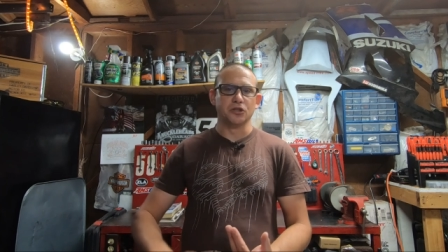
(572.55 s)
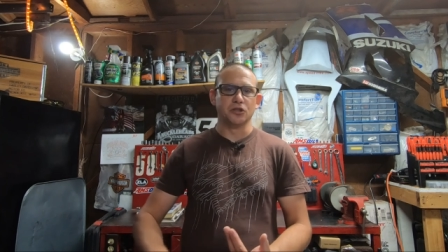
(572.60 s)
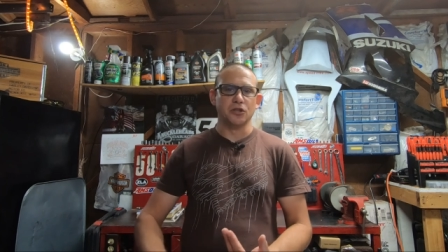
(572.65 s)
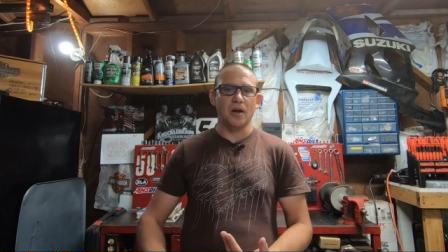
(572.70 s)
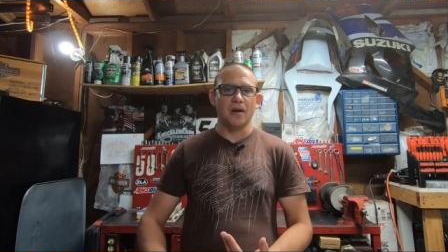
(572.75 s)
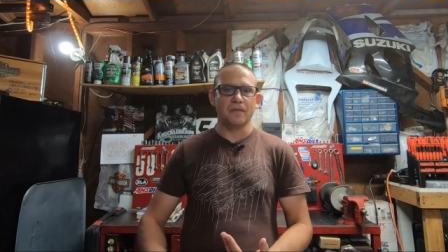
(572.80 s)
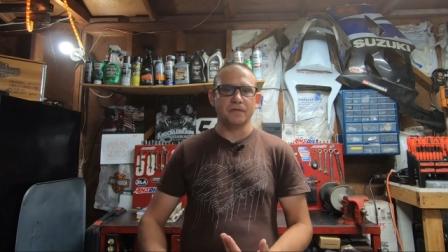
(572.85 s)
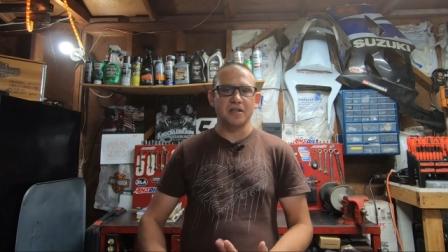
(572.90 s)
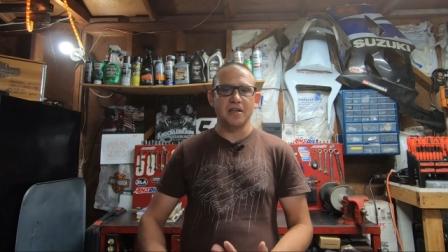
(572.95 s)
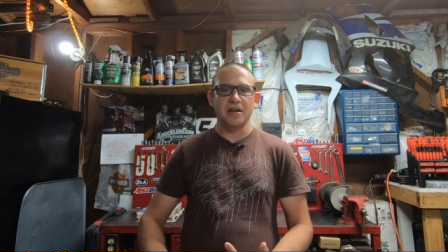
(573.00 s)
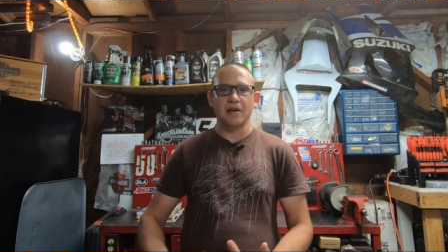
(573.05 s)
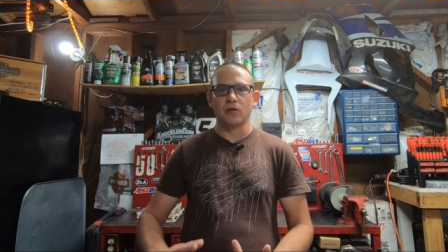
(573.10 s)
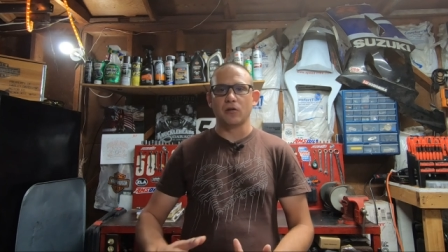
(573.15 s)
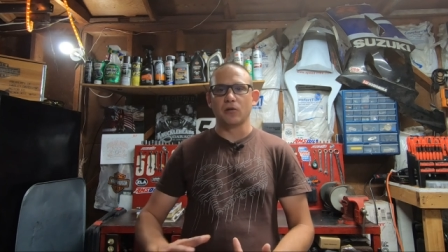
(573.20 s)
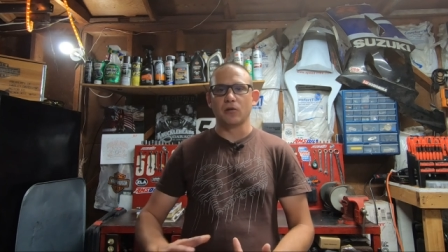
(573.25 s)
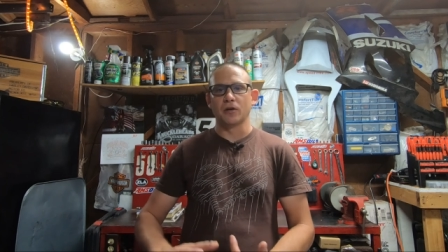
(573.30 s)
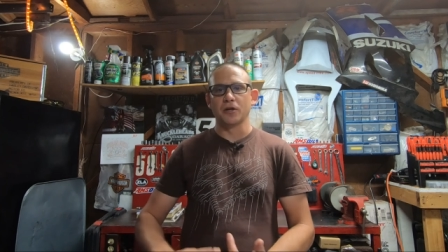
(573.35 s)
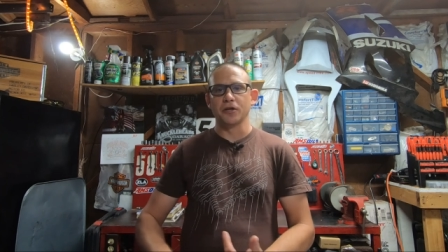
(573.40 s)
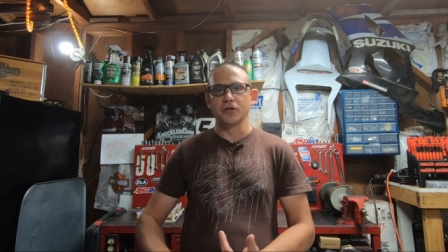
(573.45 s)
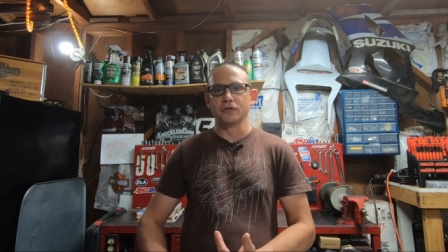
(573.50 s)
Softail
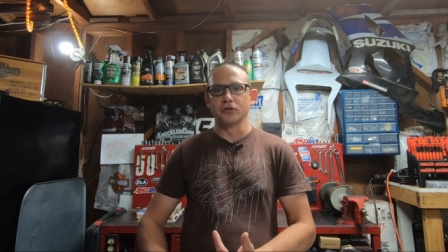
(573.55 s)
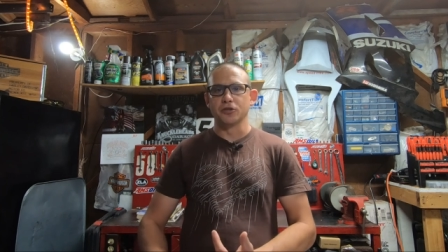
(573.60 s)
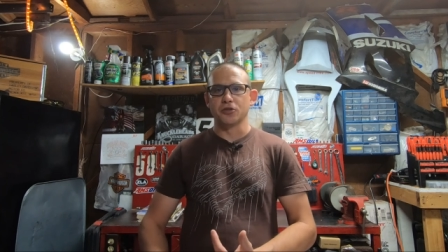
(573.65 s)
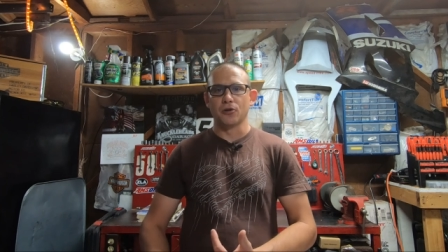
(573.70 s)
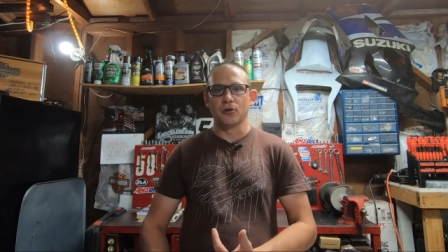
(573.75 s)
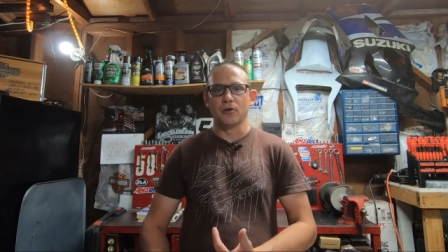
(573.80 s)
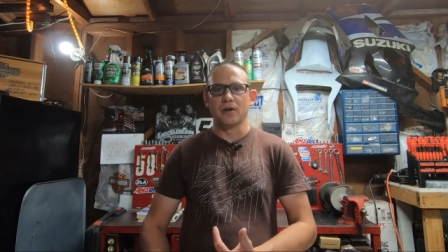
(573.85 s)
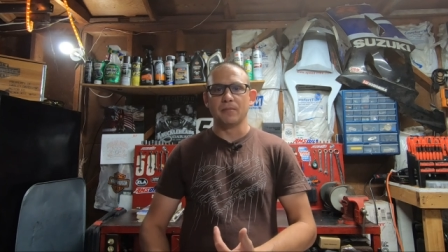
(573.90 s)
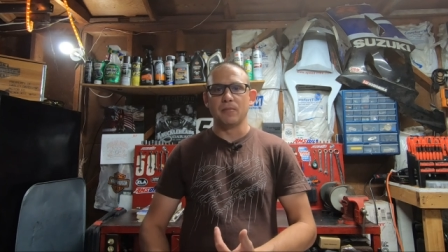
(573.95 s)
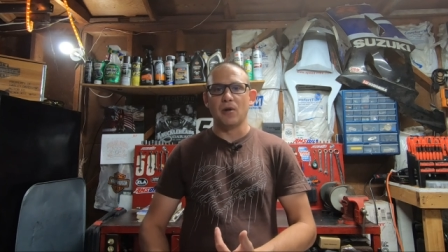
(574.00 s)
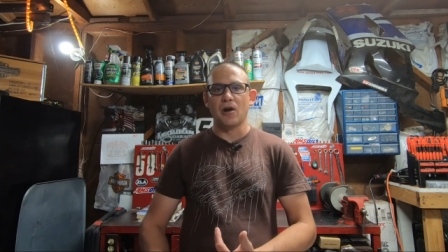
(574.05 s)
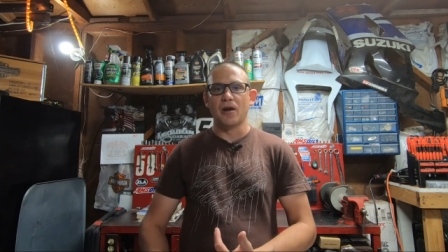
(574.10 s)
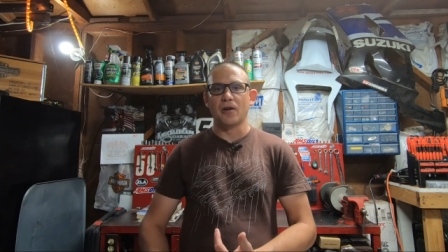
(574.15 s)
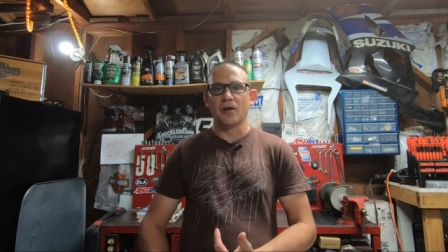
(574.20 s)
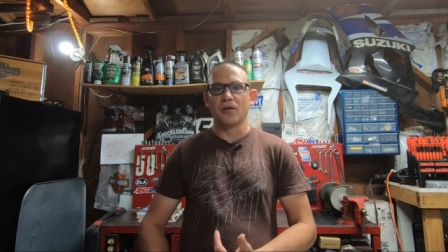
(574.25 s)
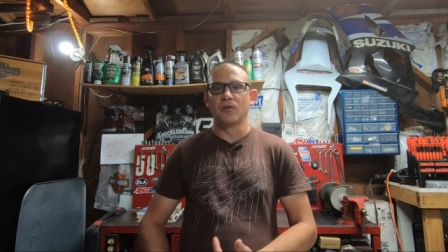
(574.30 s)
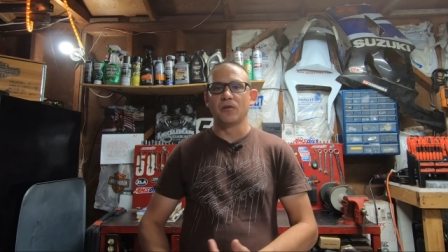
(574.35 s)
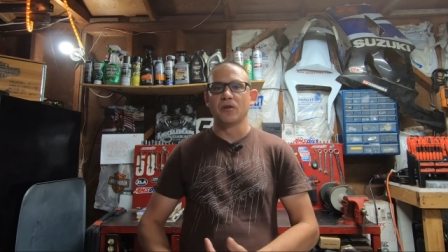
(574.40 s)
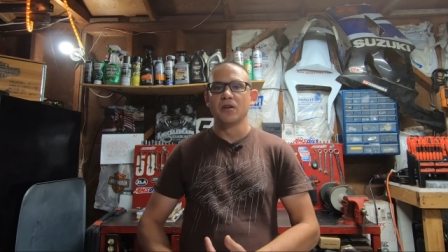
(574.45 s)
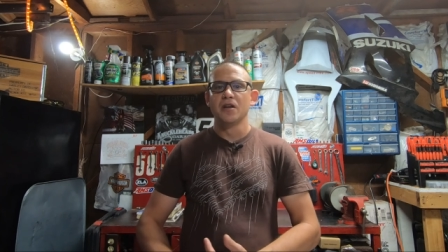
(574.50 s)
or a used touring
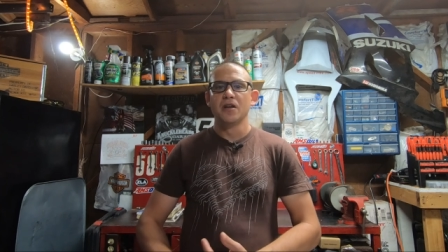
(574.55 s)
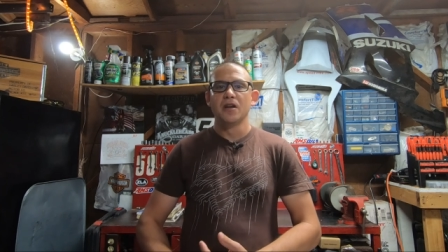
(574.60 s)
model